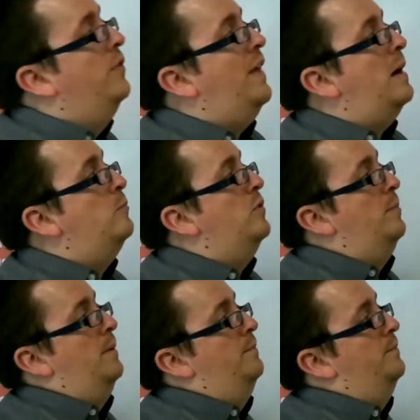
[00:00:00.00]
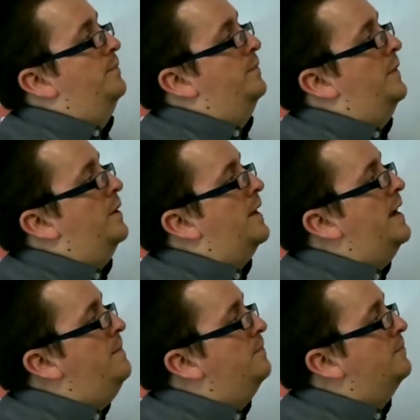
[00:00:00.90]
that problem,
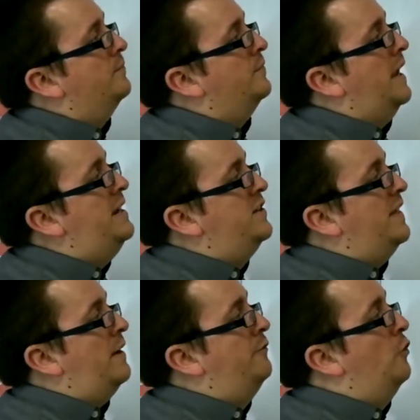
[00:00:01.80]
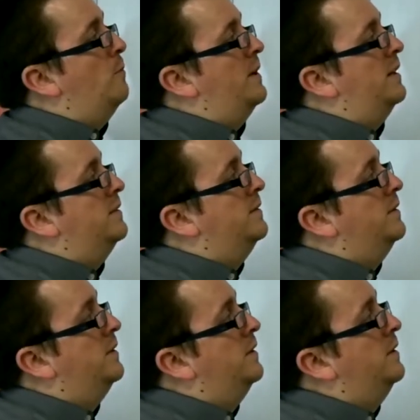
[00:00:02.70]
okay? Into that formula.
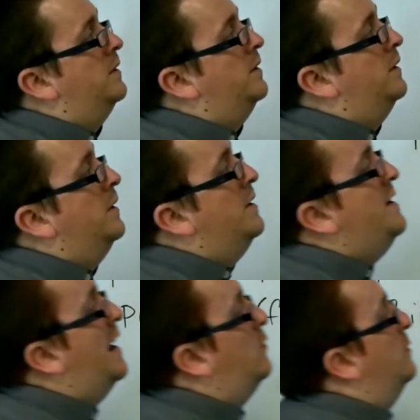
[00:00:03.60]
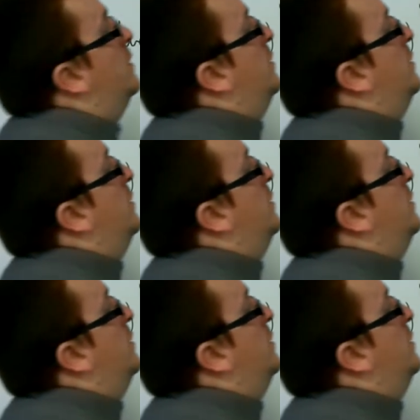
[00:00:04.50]
Now,